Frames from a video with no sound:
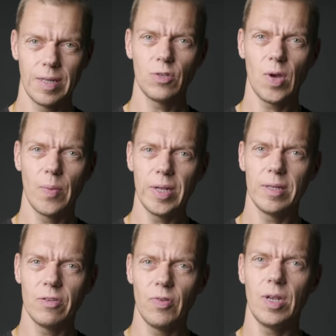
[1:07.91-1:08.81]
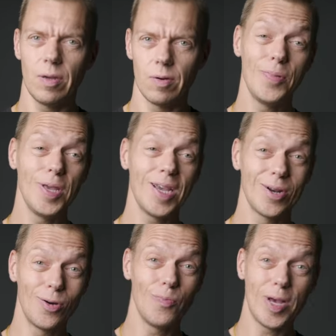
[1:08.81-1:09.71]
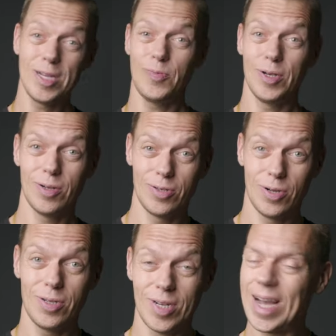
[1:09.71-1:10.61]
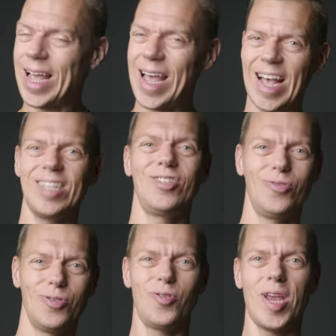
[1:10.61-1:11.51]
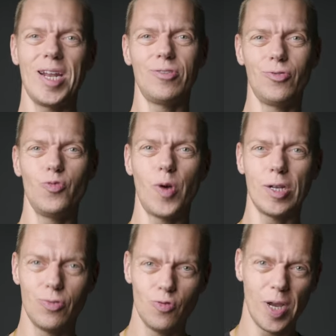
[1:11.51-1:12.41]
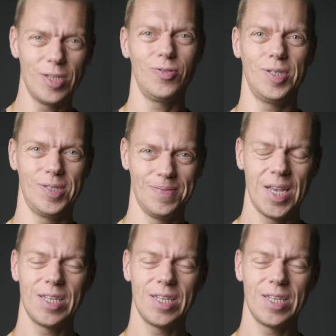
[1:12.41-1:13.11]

That's why I made this video. Being an old management consultant, I had to create a 2x2 matrix.